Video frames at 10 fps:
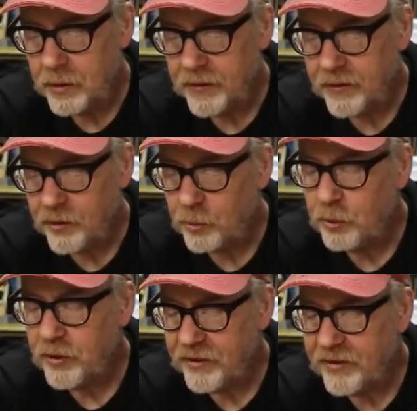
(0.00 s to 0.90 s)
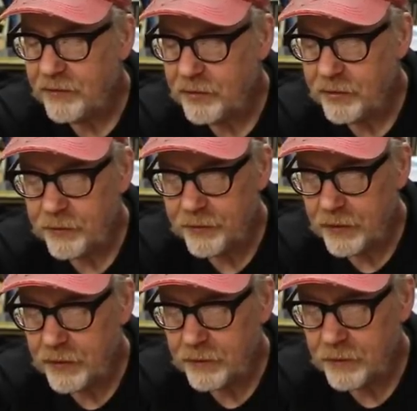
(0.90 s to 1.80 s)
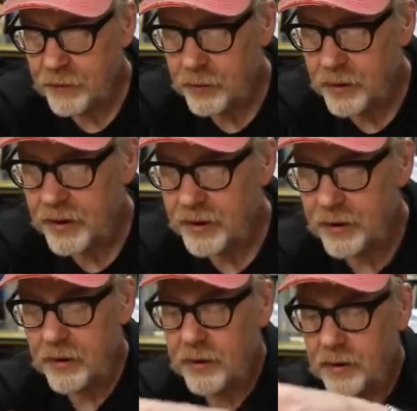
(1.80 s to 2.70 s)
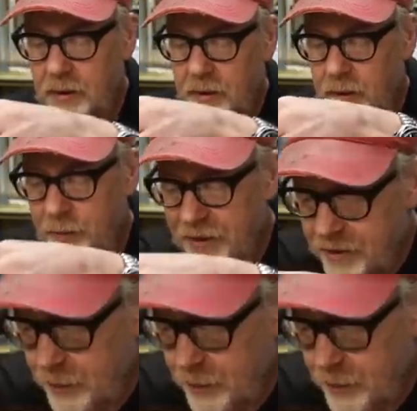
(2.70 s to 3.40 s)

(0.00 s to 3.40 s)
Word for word: It's 2.725. Okay. here we